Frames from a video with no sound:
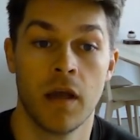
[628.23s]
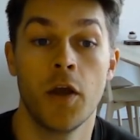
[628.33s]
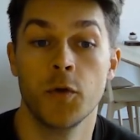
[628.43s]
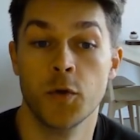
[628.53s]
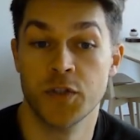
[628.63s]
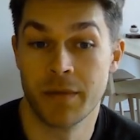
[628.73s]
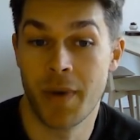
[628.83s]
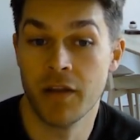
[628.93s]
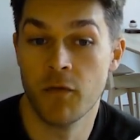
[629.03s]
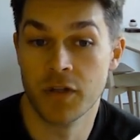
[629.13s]
Using
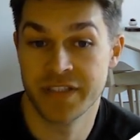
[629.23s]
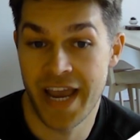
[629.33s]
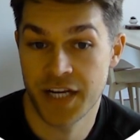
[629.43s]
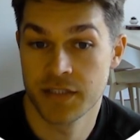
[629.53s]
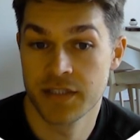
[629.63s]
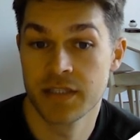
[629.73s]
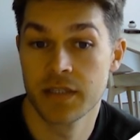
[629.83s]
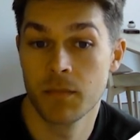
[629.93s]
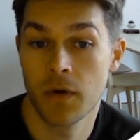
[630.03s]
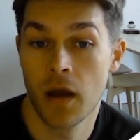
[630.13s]
ManiVault's action
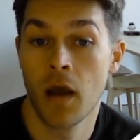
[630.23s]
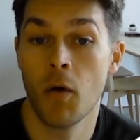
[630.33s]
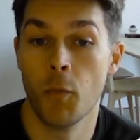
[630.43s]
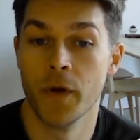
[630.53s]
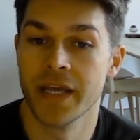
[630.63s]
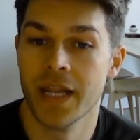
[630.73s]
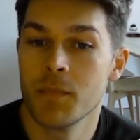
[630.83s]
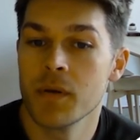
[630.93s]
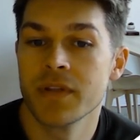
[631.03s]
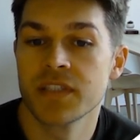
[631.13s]
system, we can
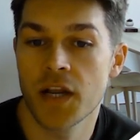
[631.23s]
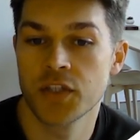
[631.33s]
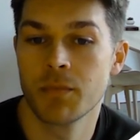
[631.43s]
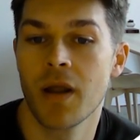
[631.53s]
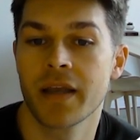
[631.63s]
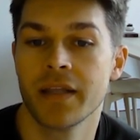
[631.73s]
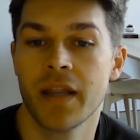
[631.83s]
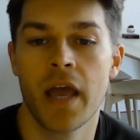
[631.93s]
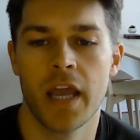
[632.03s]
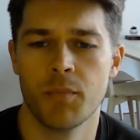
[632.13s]
implement such a plugin
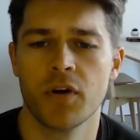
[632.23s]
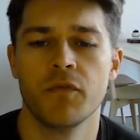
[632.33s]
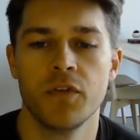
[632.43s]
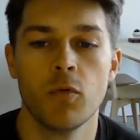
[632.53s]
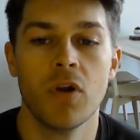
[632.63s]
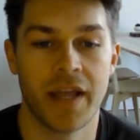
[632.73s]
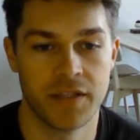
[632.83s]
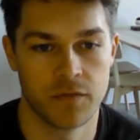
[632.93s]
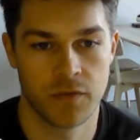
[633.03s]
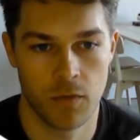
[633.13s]
in but a few
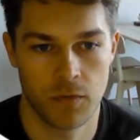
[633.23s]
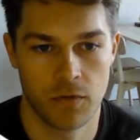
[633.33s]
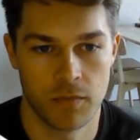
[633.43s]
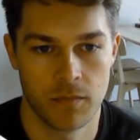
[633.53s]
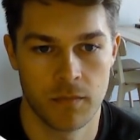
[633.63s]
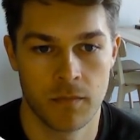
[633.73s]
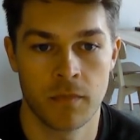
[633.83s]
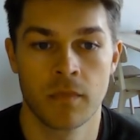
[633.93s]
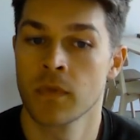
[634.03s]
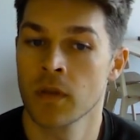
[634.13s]
lines of code.
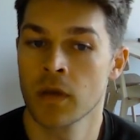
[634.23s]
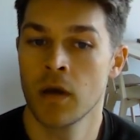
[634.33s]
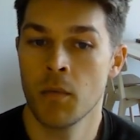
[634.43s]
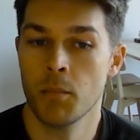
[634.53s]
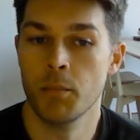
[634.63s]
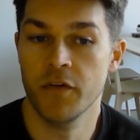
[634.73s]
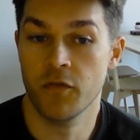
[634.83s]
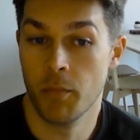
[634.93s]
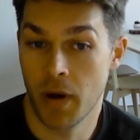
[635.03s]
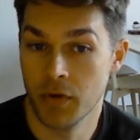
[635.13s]

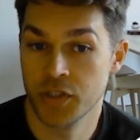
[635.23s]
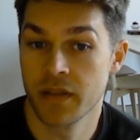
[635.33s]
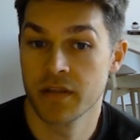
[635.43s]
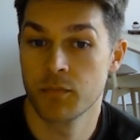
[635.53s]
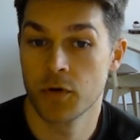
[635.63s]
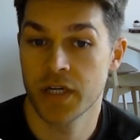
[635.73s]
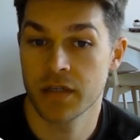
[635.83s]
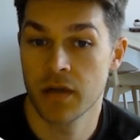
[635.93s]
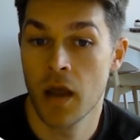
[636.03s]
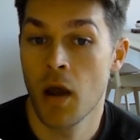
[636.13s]
Before publishing this project,
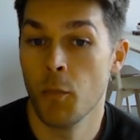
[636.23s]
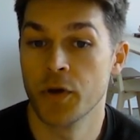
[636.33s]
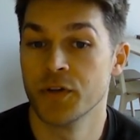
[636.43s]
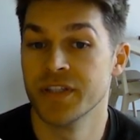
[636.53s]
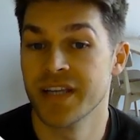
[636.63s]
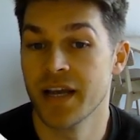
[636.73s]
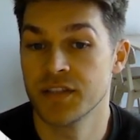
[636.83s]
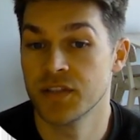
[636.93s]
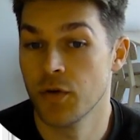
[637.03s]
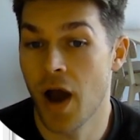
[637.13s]
we could
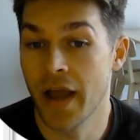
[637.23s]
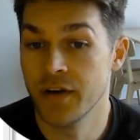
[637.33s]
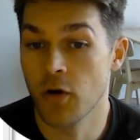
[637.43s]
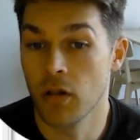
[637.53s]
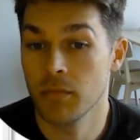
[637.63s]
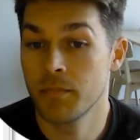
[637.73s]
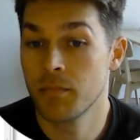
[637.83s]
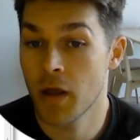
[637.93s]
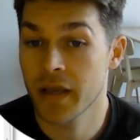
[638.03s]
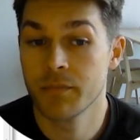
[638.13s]
decide to hide all
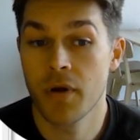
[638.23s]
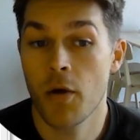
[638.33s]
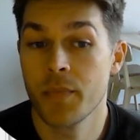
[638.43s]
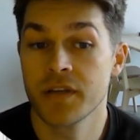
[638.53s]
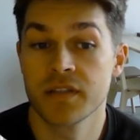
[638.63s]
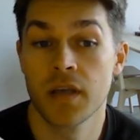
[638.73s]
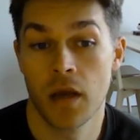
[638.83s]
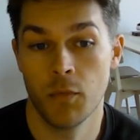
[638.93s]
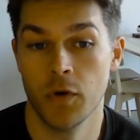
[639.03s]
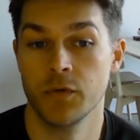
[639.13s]
plugin parameters
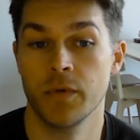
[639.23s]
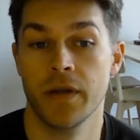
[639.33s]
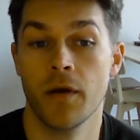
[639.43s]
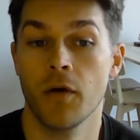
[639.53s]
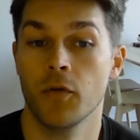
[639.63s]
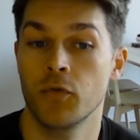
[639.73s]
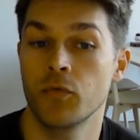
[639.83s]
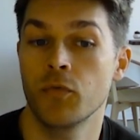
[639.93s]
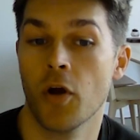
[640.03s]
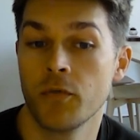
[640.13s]
which we do
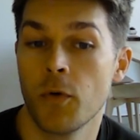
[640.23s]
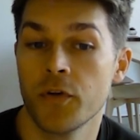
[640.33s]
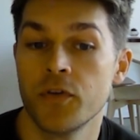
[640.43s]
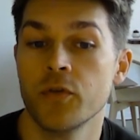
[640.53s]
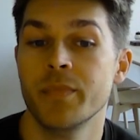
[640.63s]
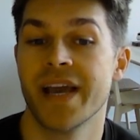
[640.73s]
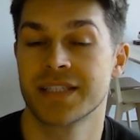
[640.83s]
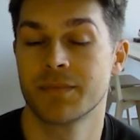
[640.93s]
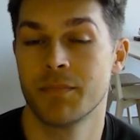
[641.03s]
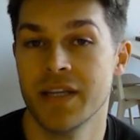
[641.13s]
not want to be
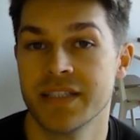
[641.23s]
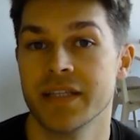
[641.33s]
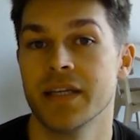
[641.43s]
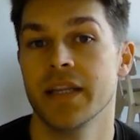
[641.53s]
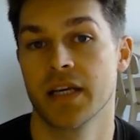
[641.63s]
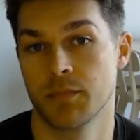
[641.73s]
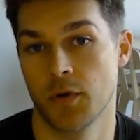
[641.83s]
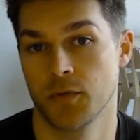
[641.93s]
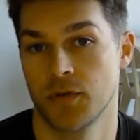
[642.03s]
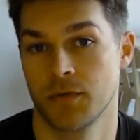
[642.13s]
explicitly
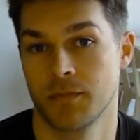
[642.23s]
exposed.